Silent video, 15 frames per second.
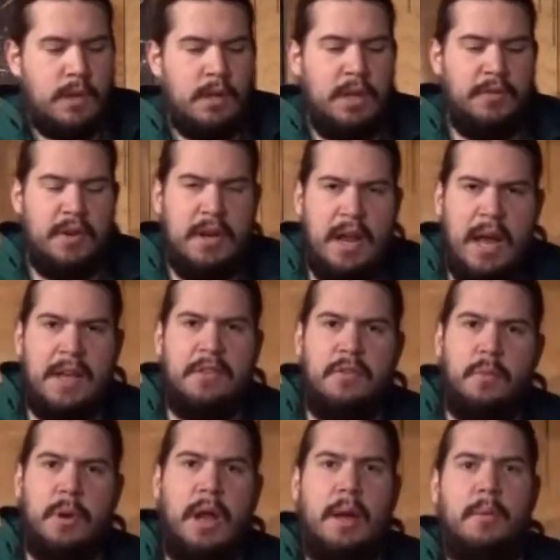Live a nice,
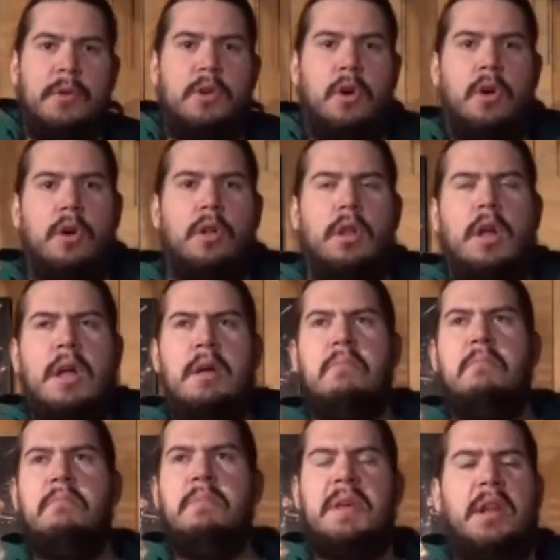what I would call,
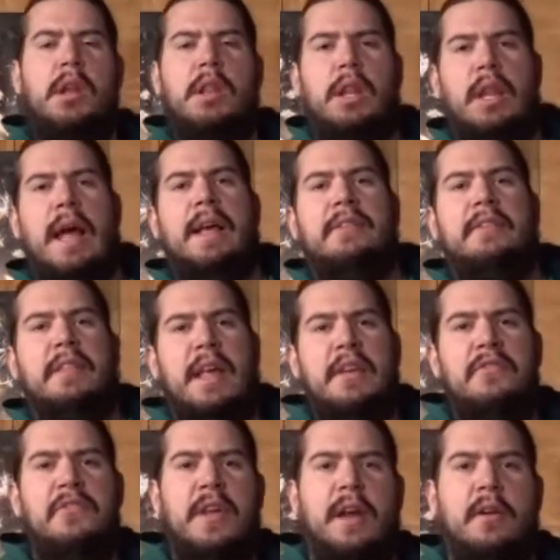middle-class
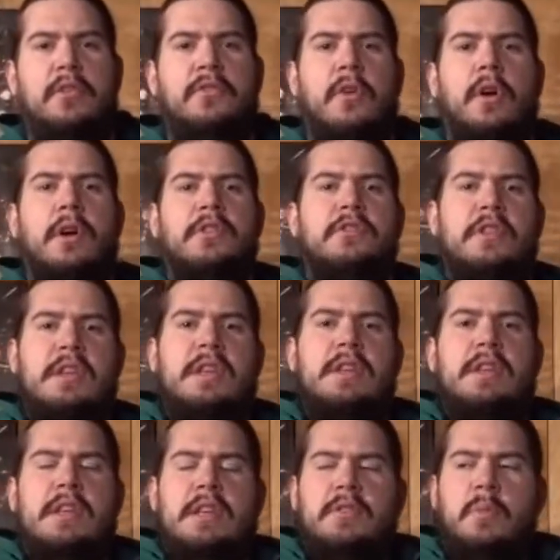life there as far as
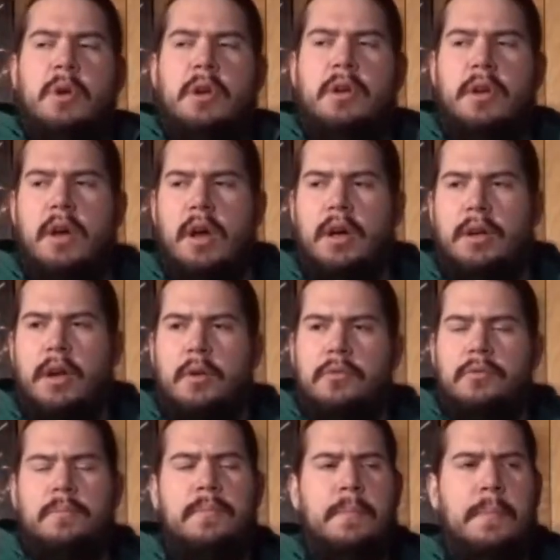D&D goes.